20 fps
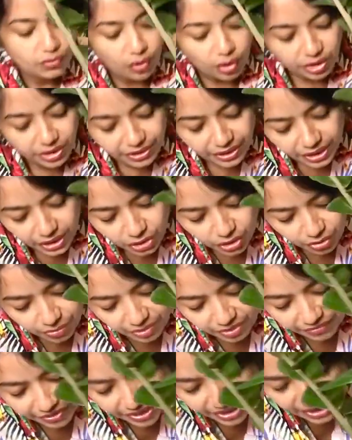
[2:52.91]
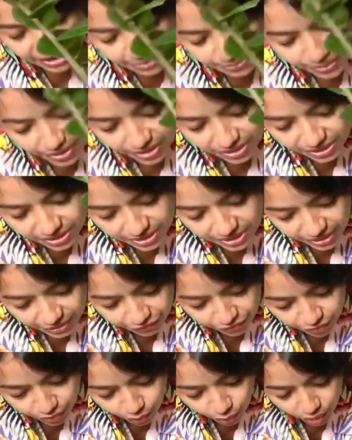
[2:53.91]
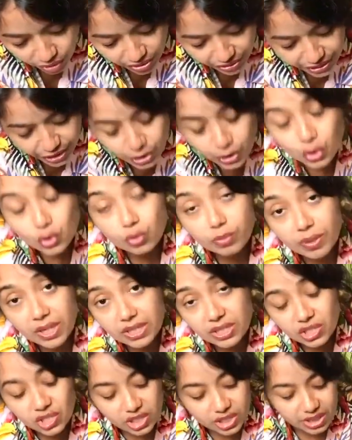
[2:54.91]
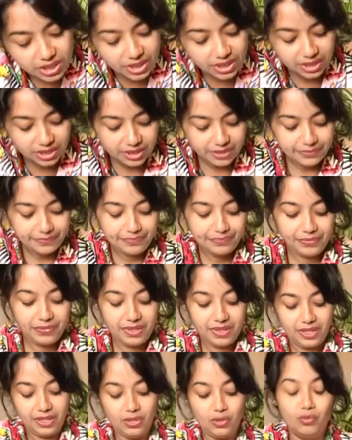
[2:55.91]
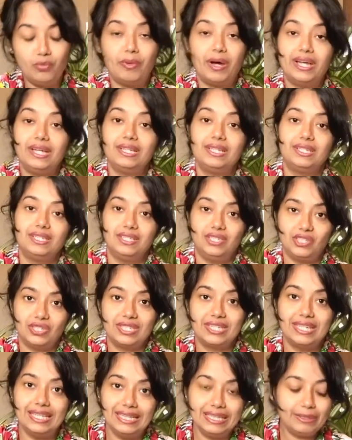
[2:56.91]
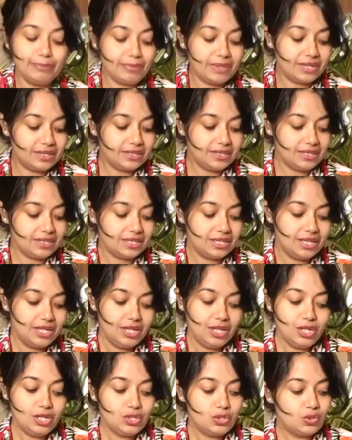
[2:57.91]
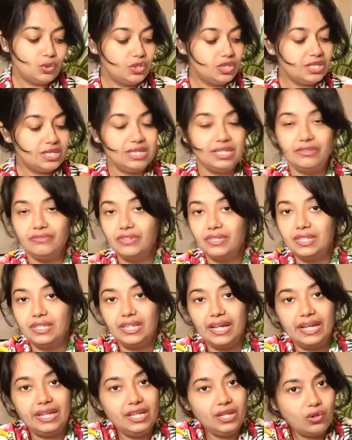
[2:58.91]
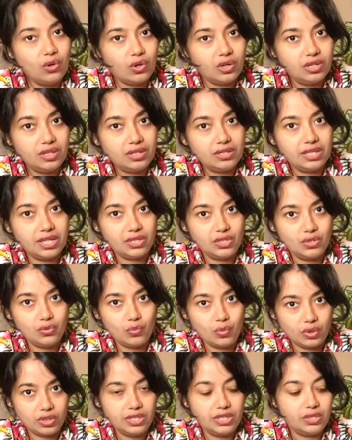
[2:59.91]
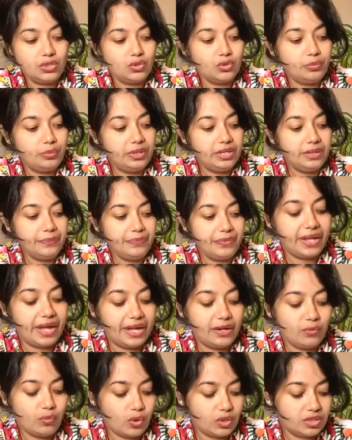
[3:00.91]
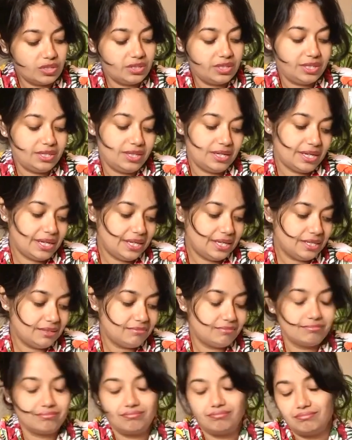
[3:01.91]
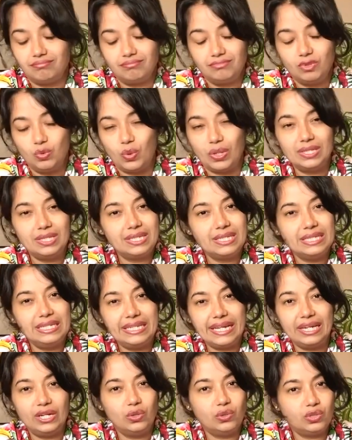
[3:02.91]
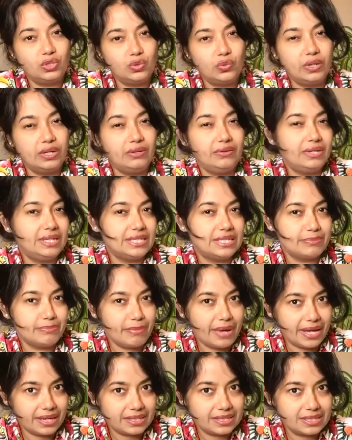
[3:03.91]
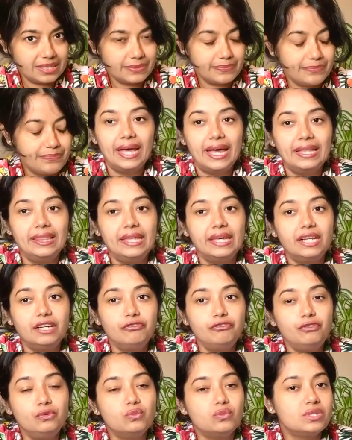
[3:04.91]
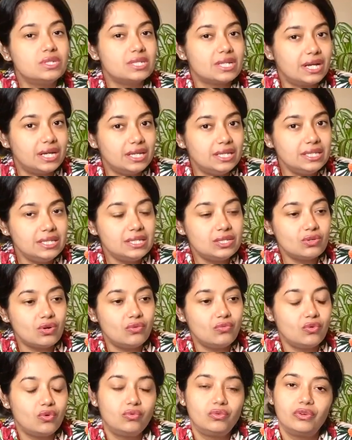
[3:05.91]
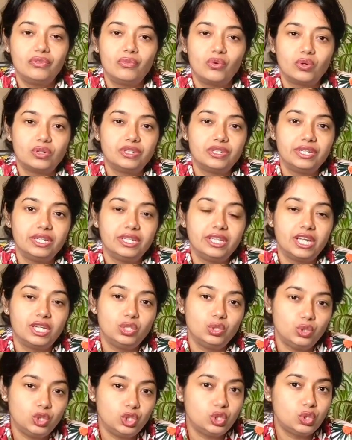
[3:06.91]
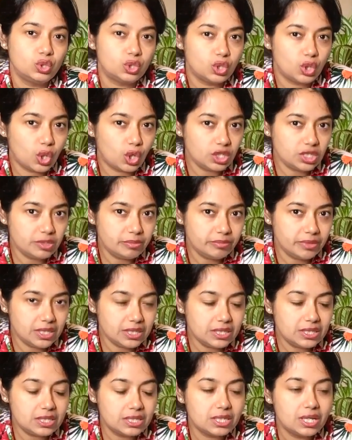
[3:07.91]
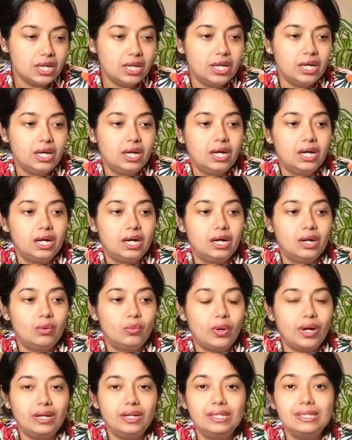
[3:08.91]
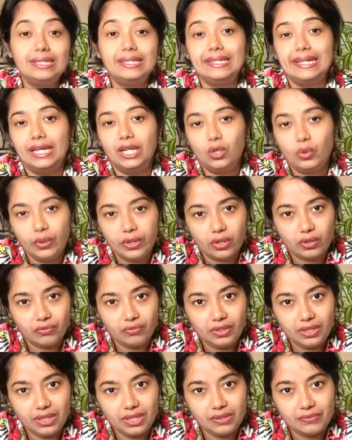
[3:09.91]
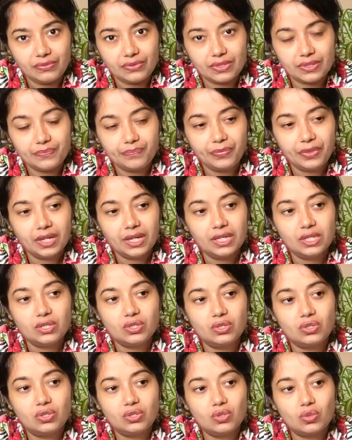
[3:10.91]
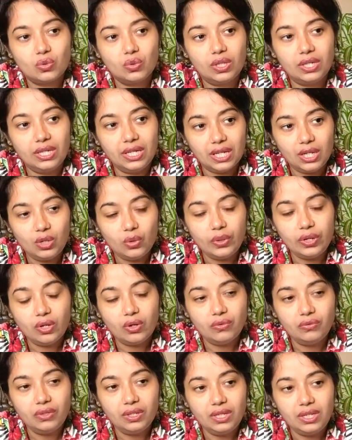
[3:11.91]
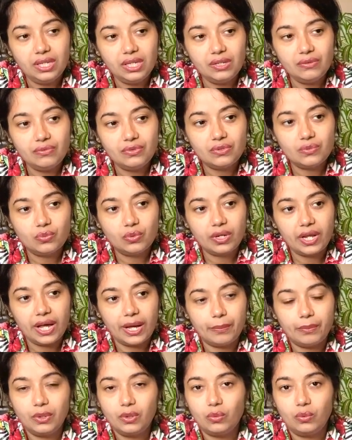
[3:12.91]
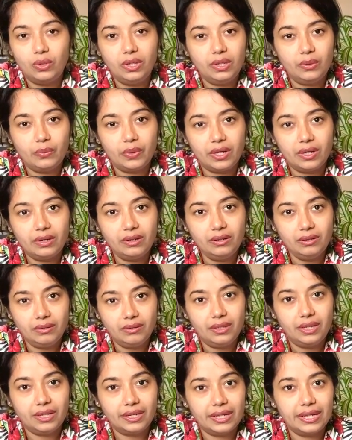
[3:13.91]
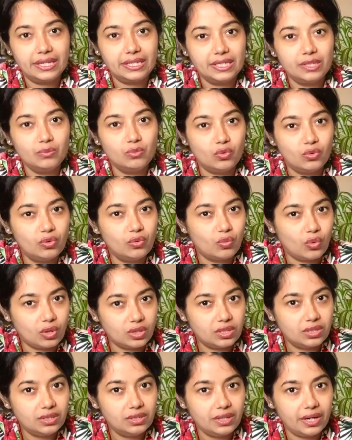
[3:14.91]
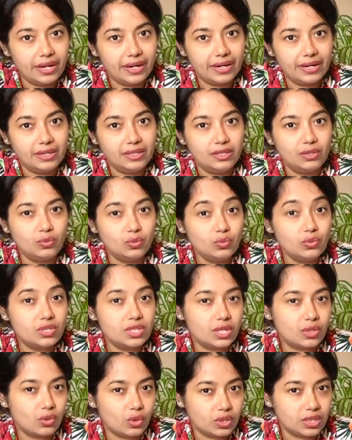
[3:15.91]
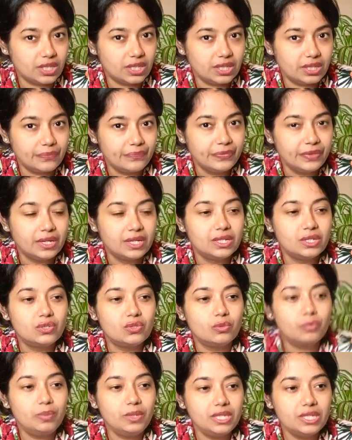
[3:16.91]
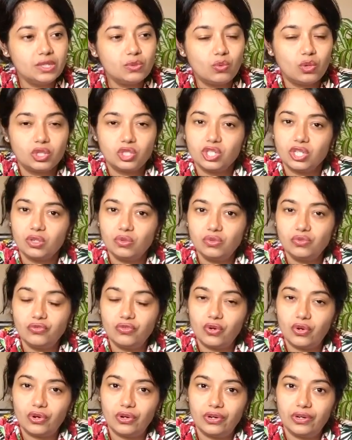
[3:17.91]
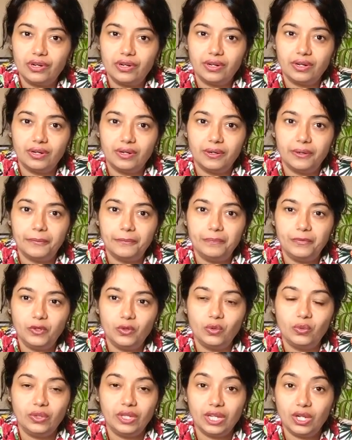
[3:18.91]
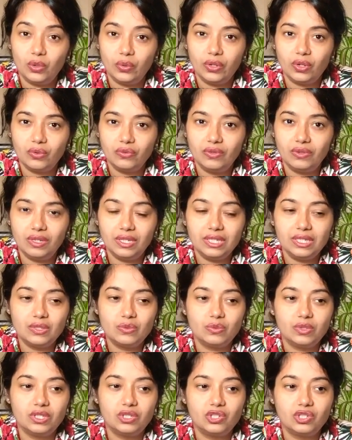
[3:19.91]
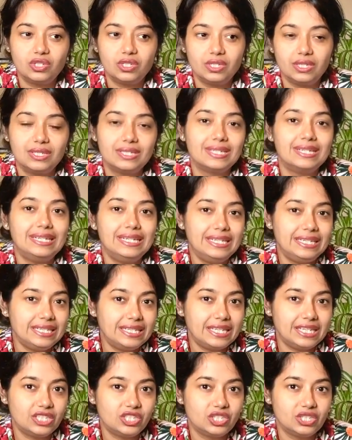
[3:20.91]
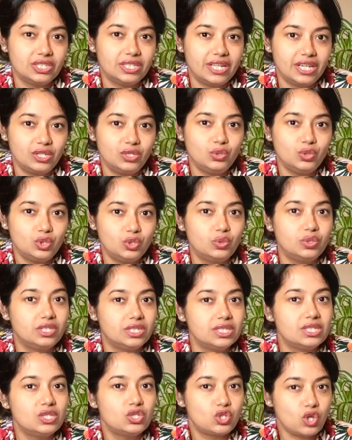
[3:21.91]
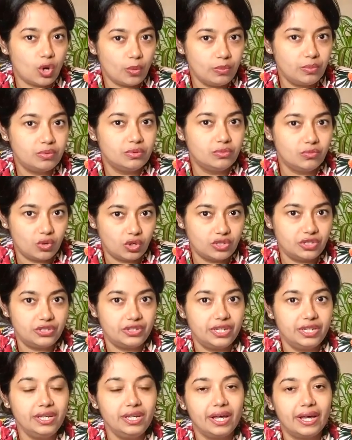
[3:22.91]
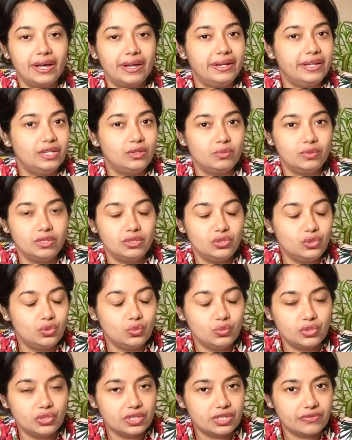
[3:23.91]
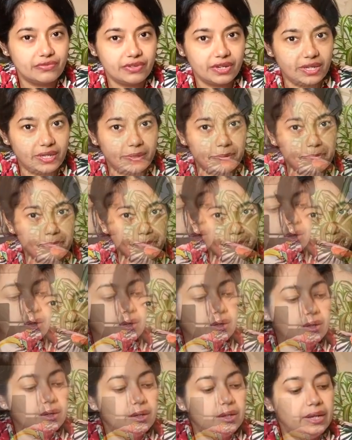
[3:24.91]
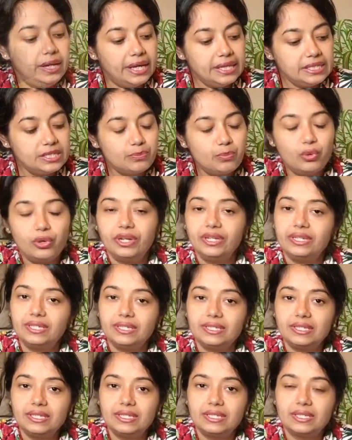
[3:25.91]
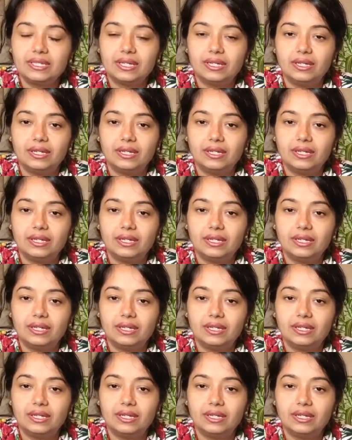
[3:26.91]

watering should be very sparse. If you water it too much, you might just kill the plant. So just leave it in any corner that you want it to be and water it like once in 10 or 12 days max. And there are few signs of overwatering that you should not miss. One is yellowing of the leaves. So the yellowing of the leaves would happen only when they are getting more water and the roots are rotting. So please watch out for yellowing of the leaves, which is an indication that you should just stop watering and it will do just fine. Next point is